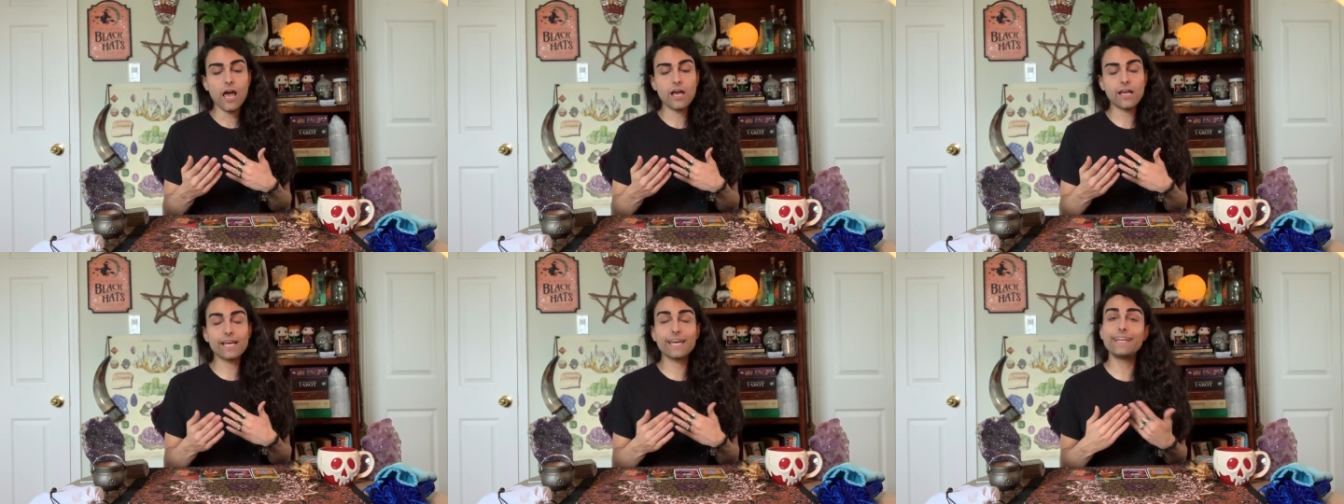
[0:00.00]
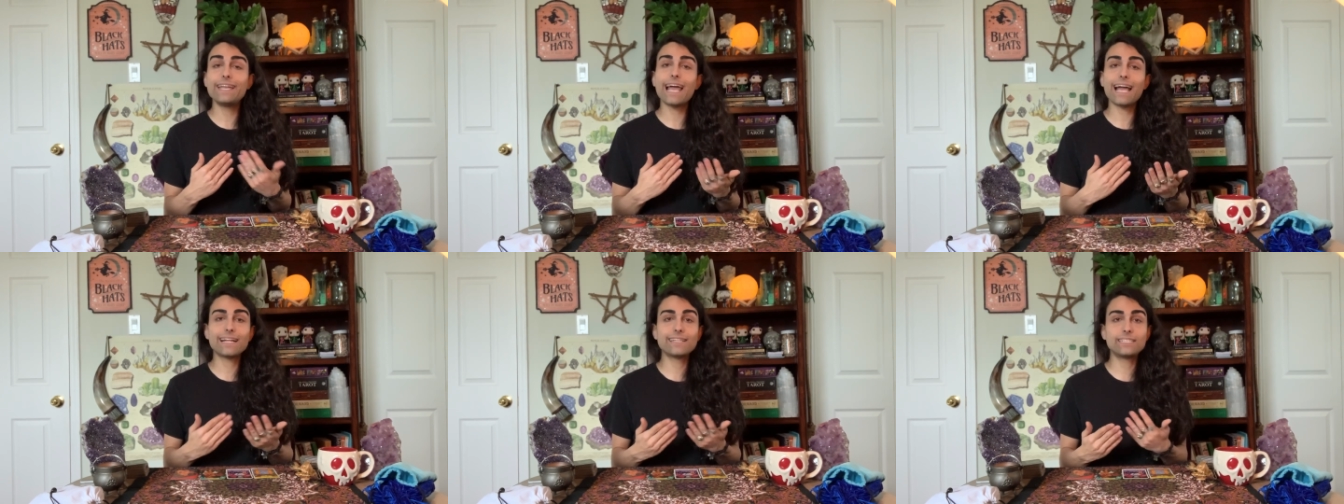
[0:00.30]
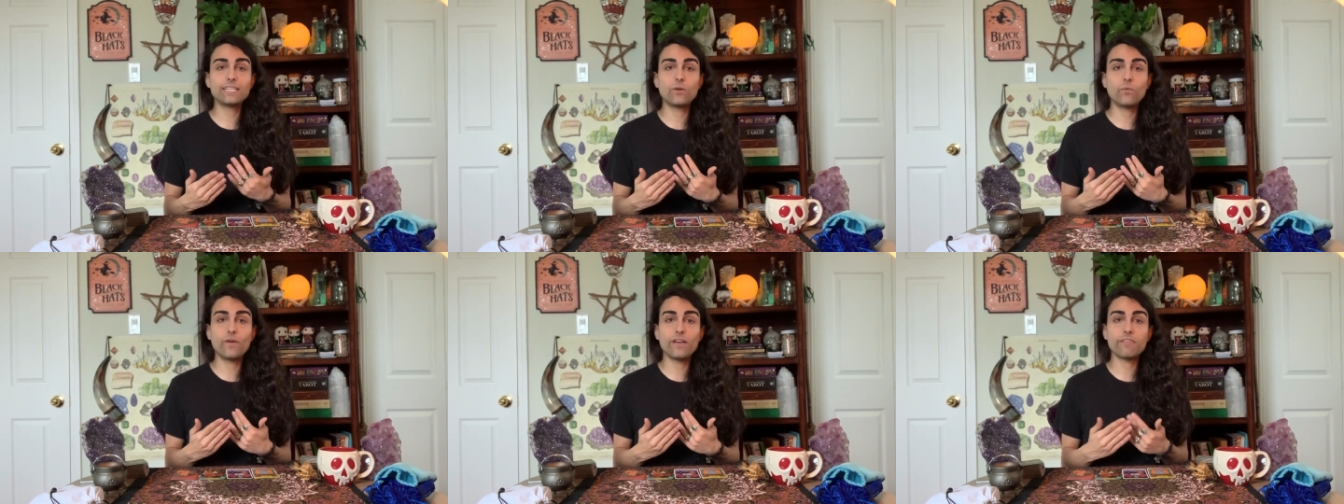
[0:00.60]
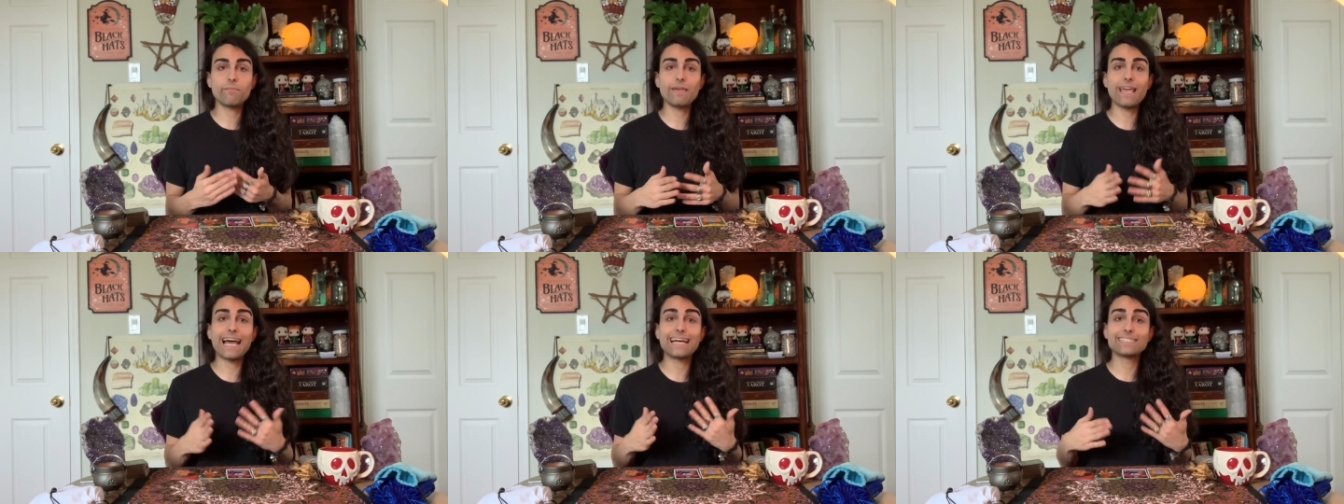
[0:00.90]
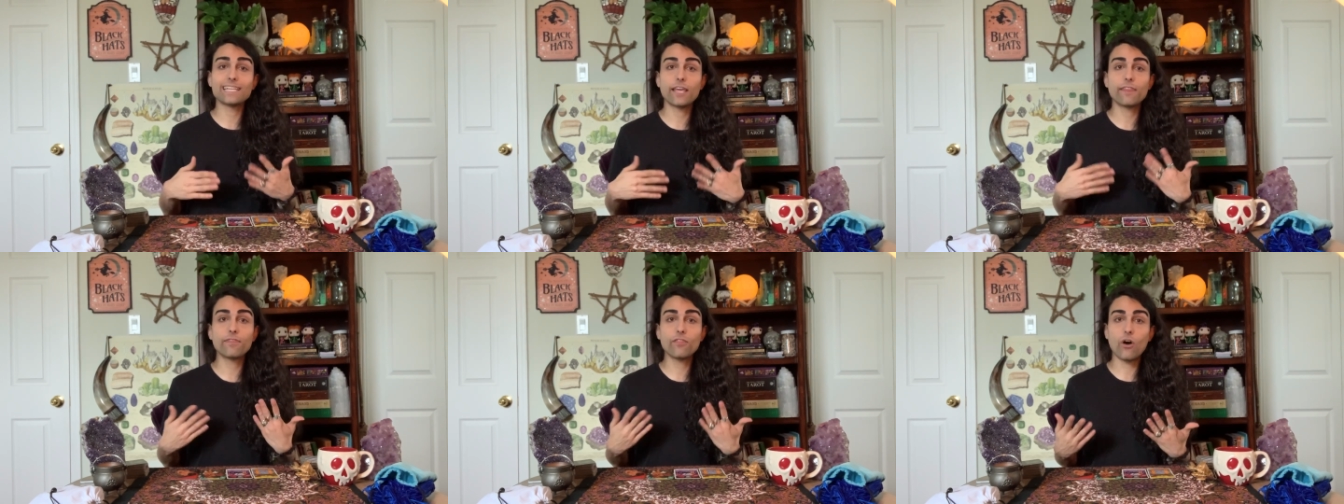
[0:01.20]
connected with me
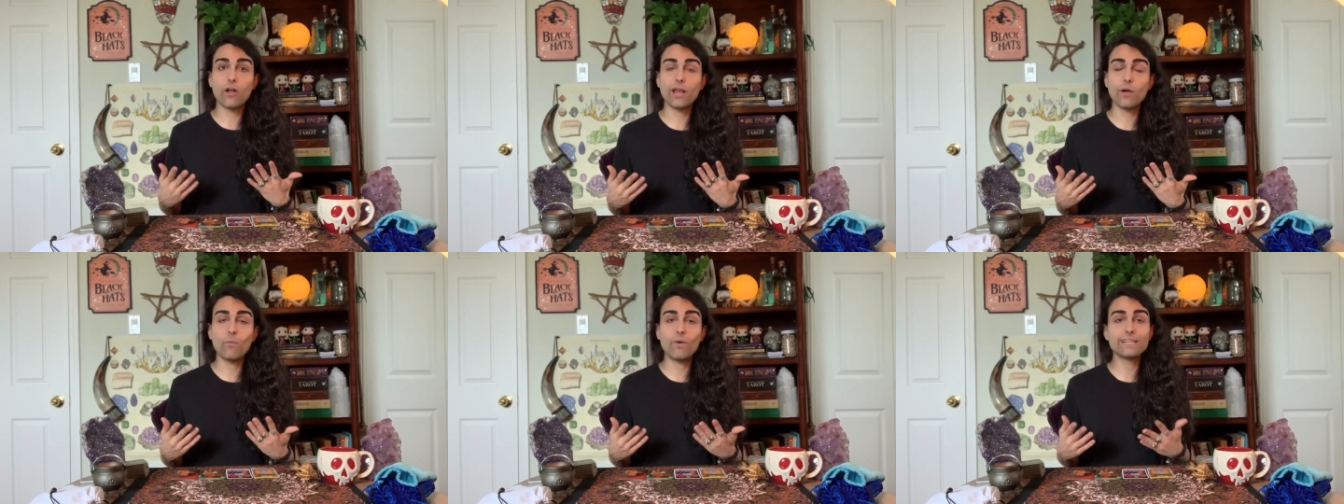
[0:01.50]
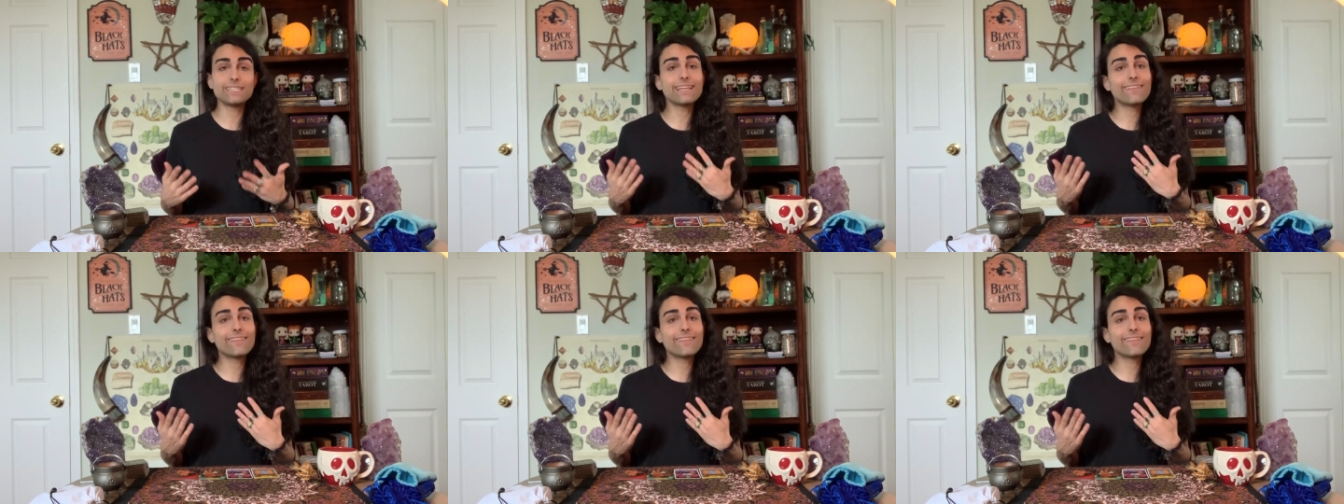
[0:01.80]
as I thought I was,